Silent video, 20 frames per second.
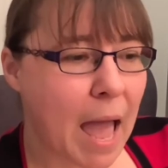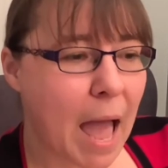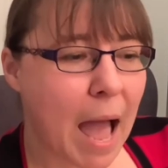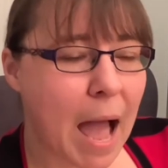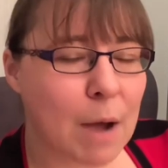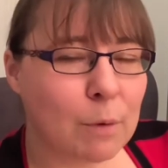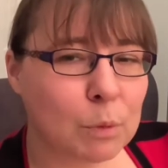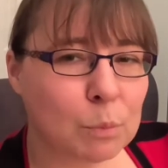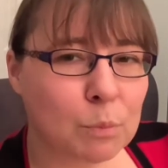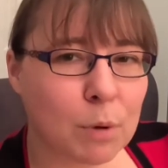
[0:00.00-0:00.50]

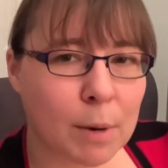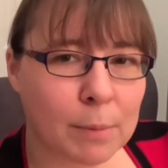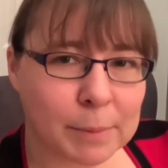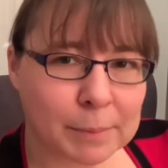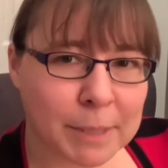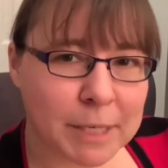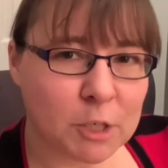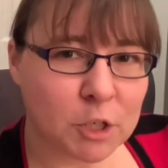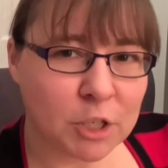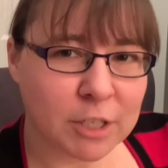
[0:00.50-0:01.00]
I will
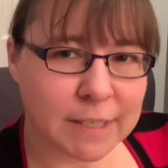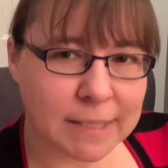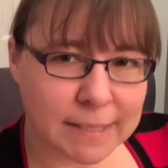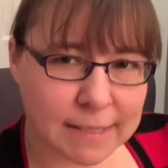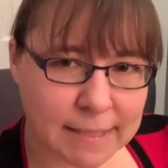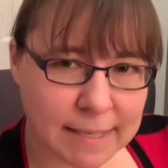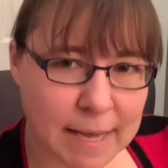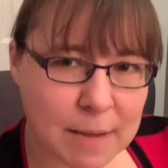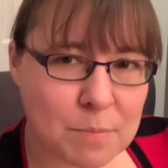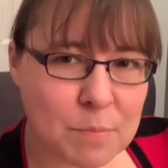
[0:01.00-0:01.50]
probably just
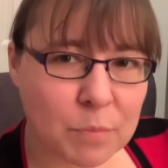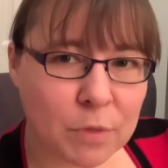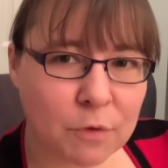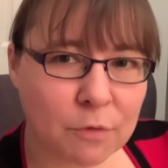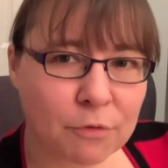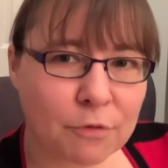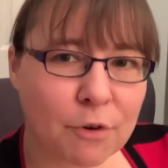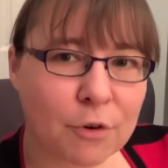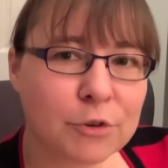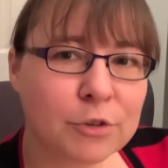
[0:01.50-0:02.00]
skim the
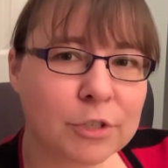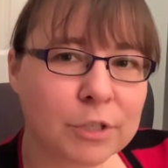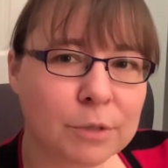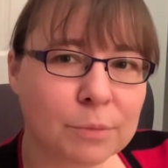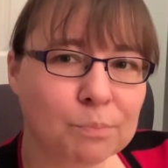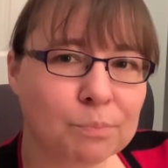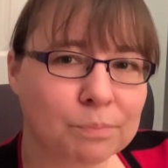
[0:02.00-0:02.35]
first